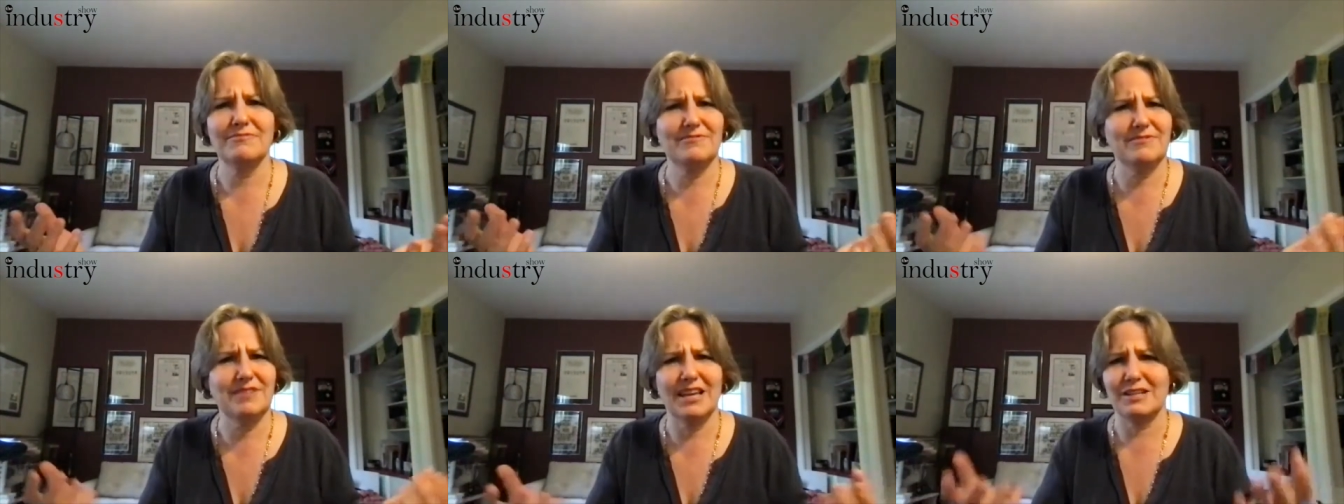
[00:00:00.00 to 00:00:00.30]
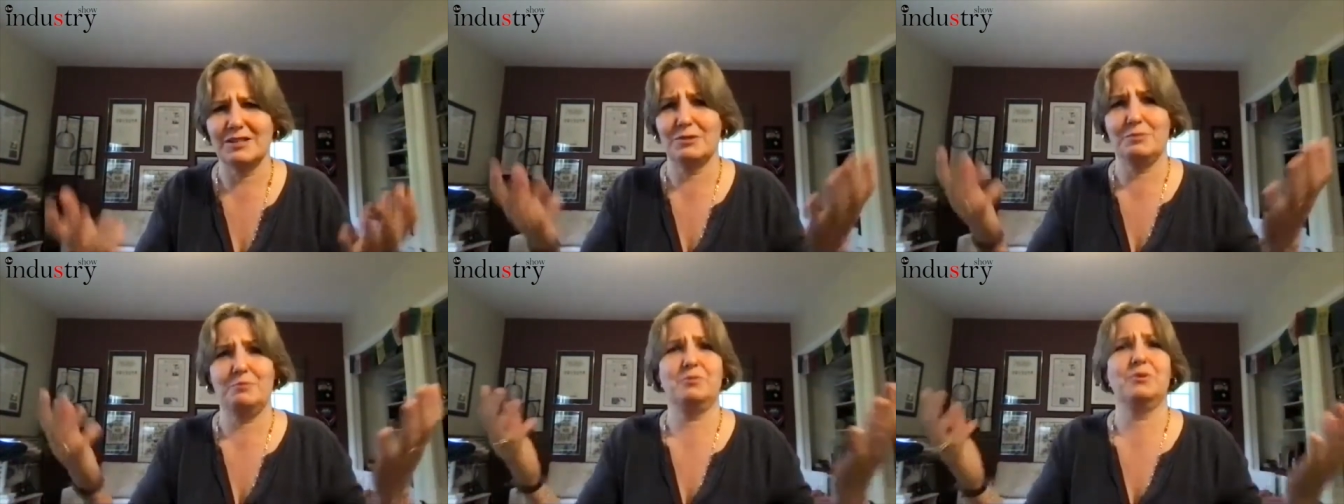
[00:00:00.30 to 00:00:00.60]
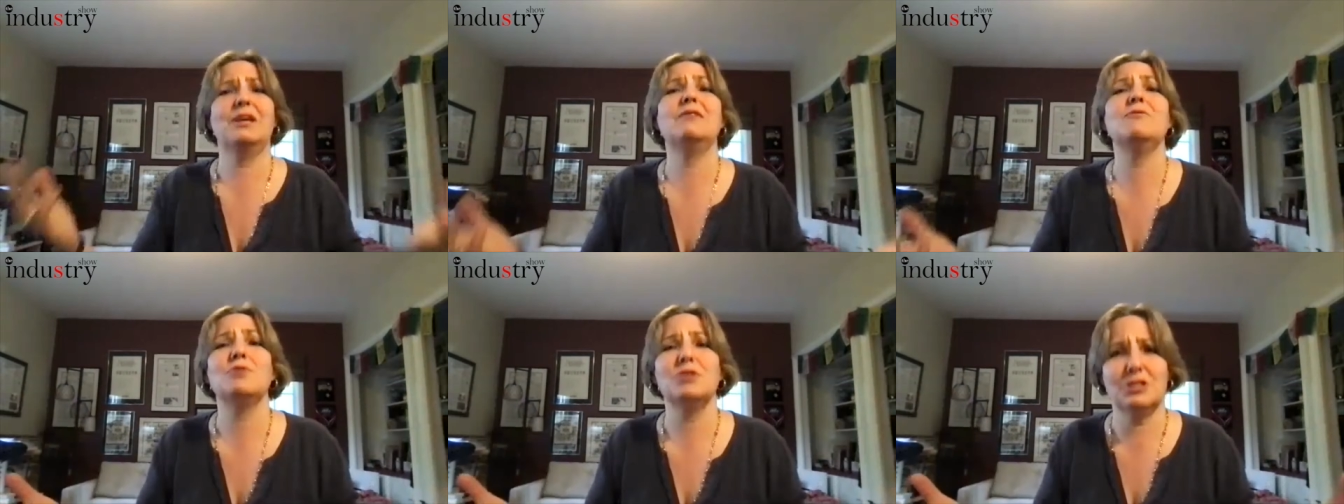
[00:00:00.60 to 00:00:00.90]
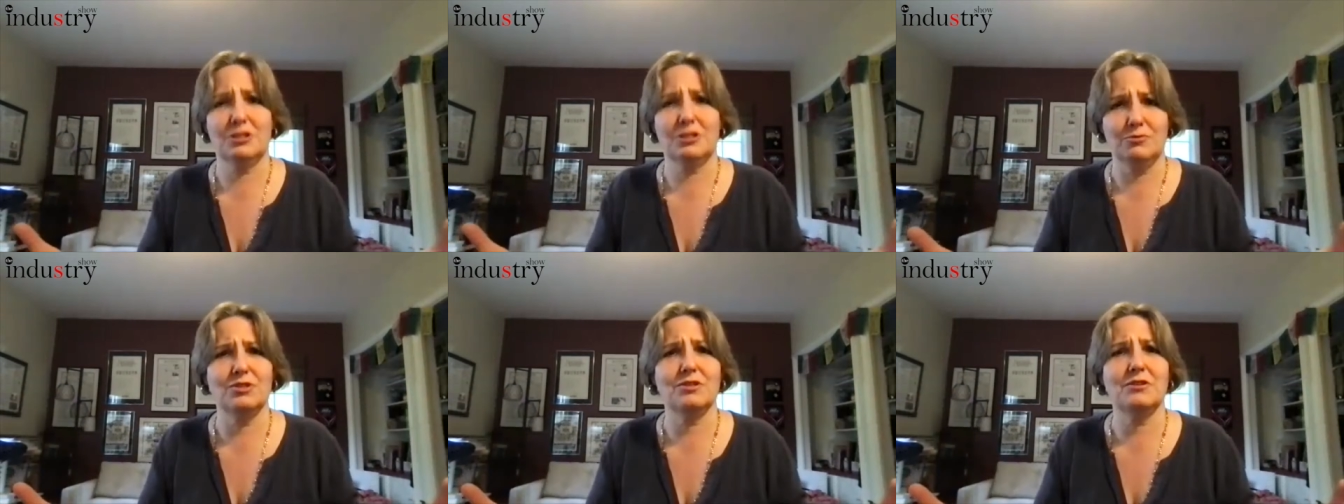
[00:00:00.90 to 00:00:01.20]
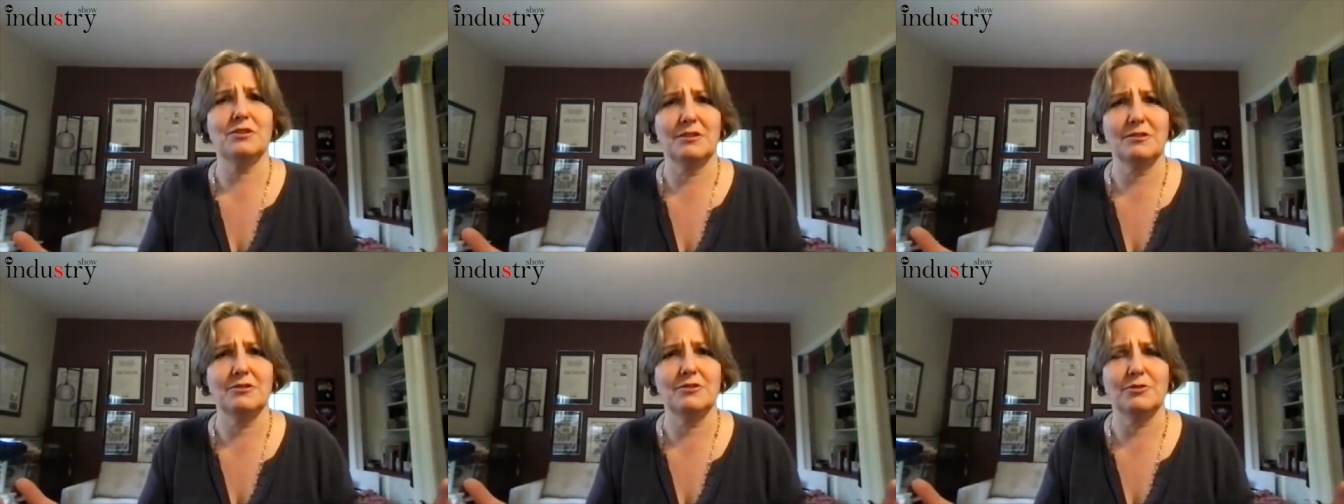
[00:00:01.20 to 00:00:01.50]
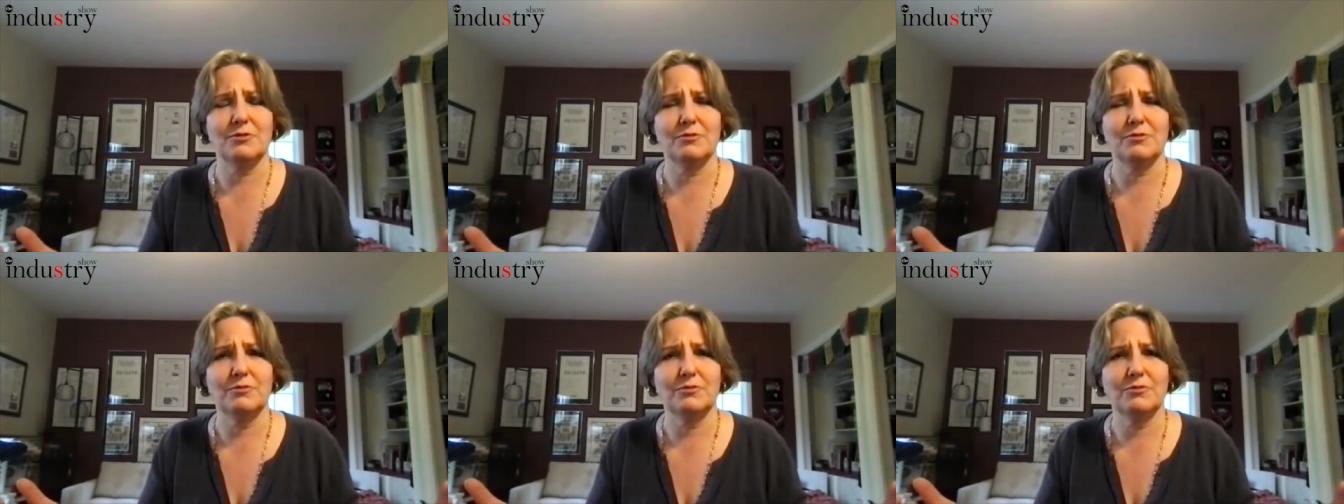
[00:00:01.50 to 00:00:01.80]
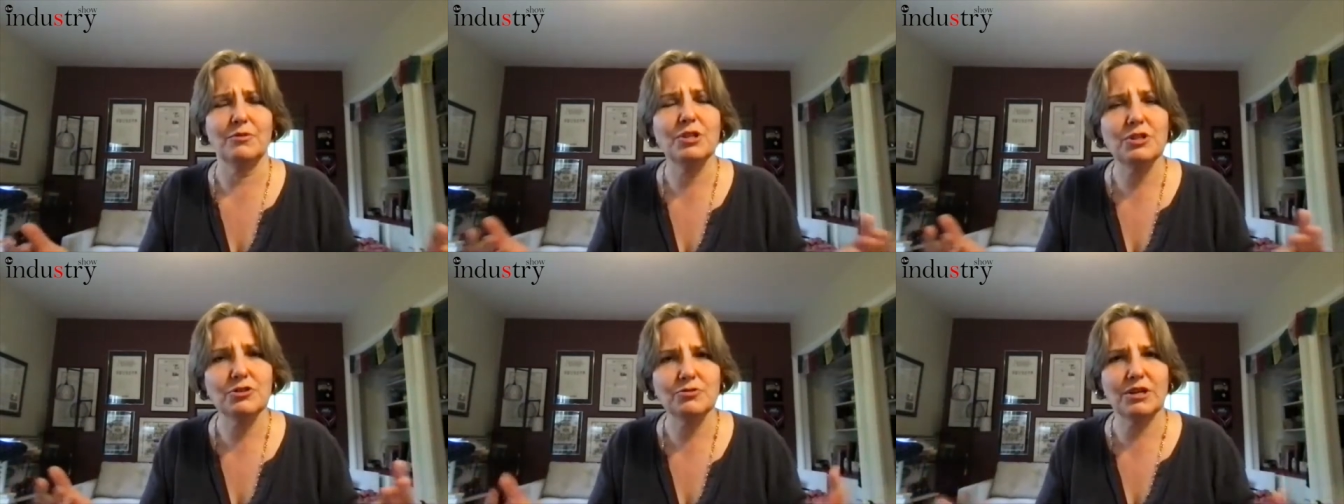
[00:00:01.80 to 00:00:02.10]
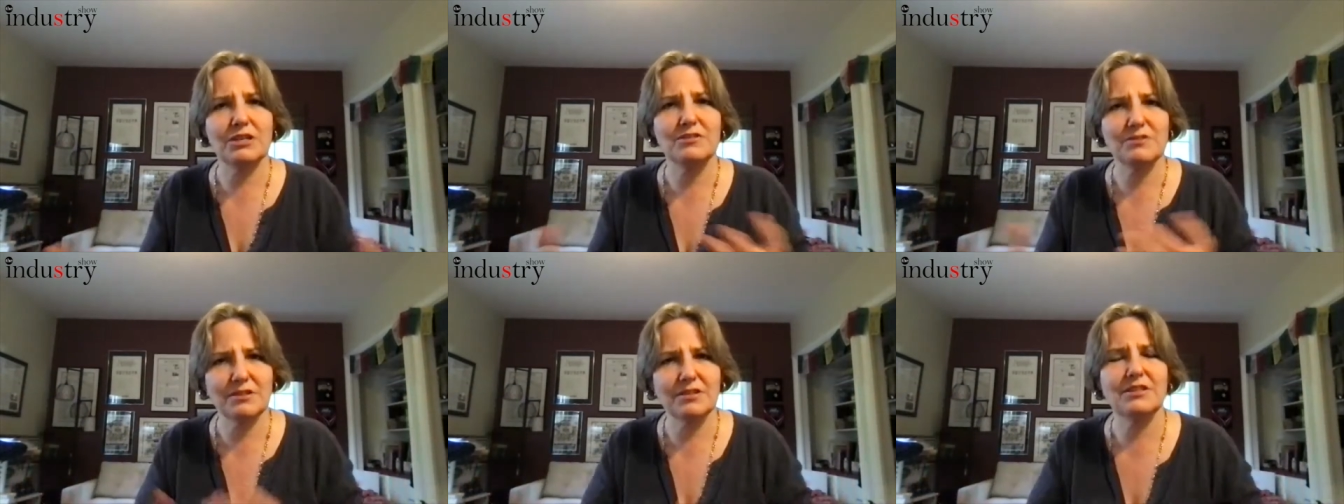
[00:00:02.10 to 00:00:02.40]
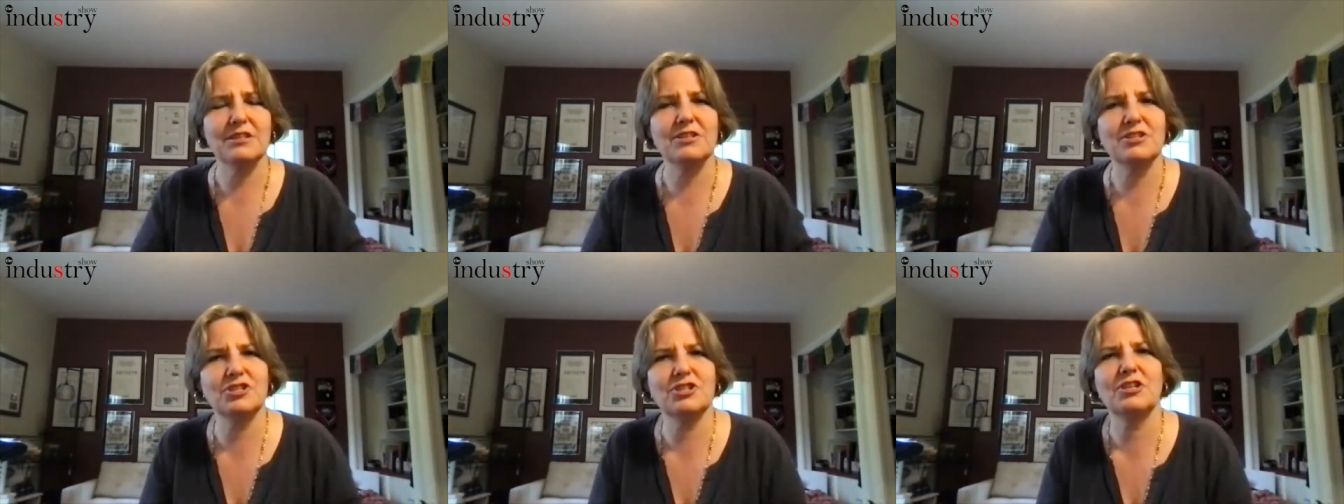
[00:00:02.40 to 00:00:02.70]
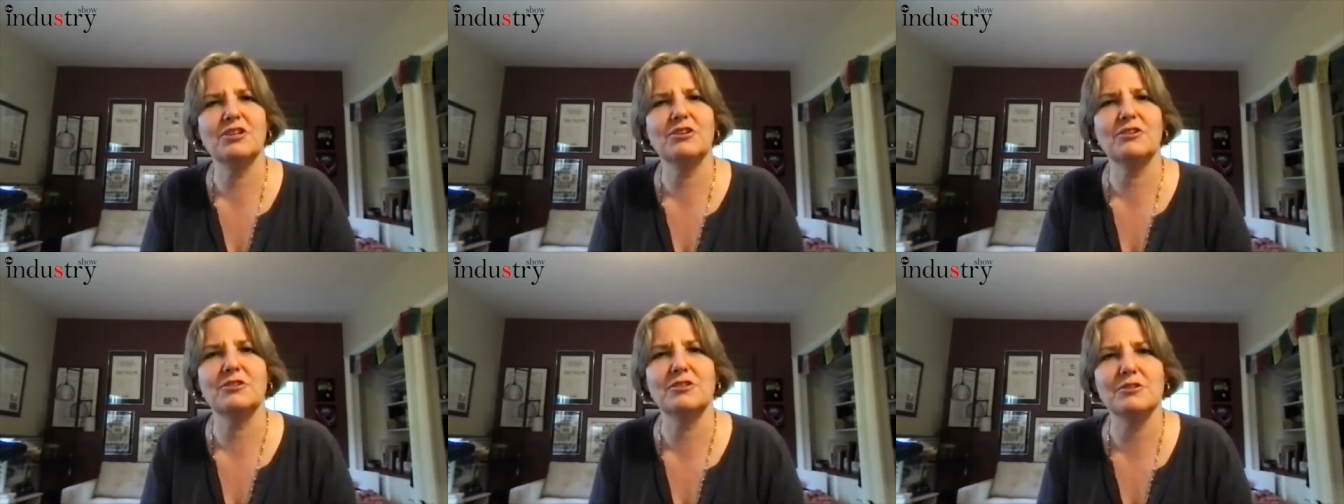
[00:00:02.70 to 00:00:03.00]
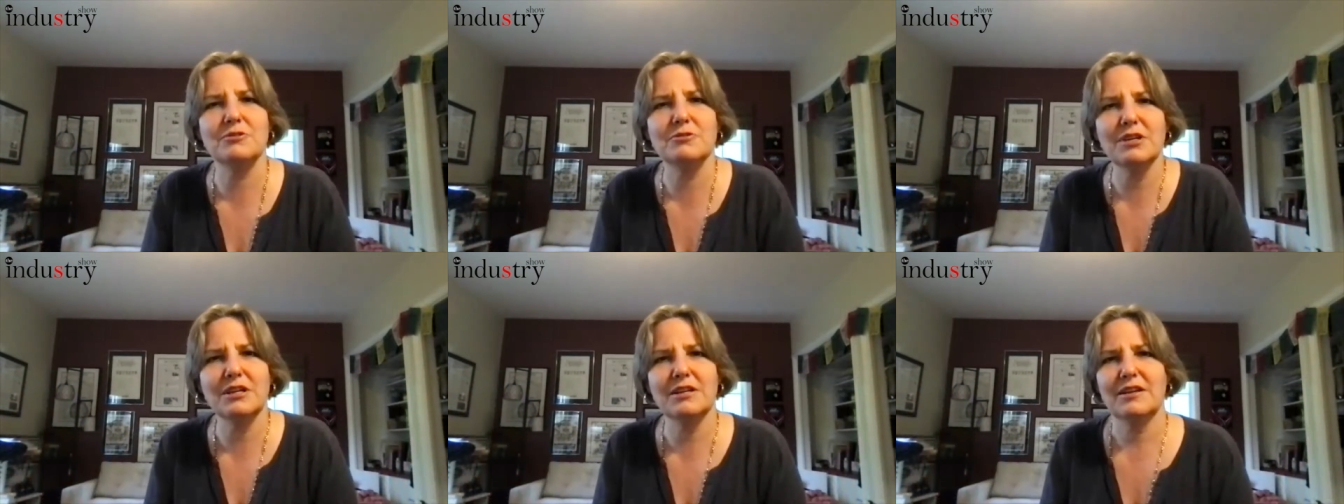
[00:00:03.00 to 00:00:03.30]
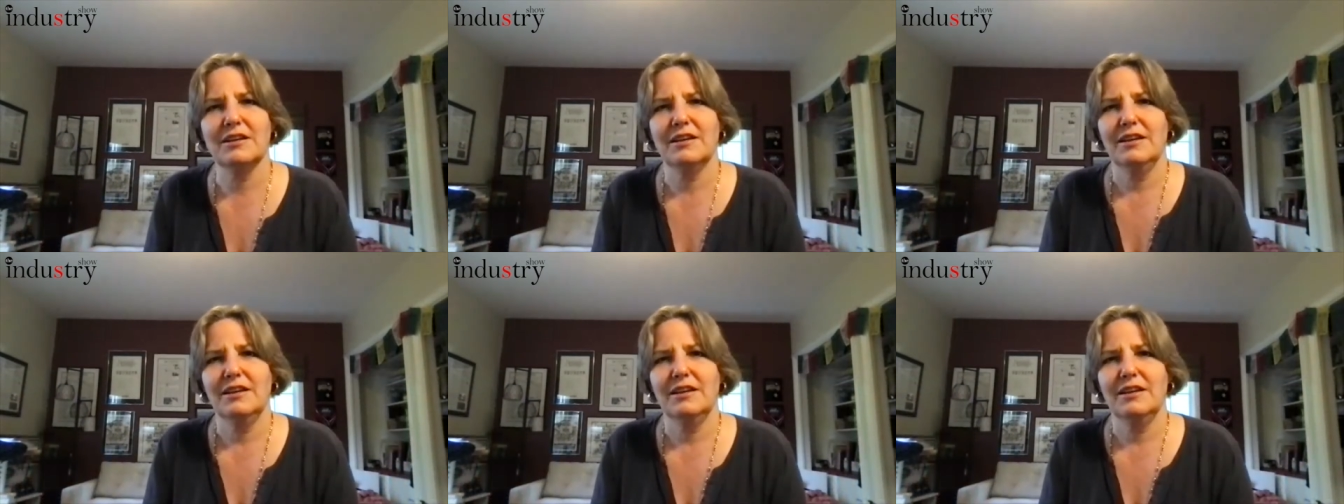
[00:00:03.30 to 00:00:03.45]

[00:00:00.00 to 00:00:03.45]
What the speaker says: explain what she was going to do. We trusted that she could do it.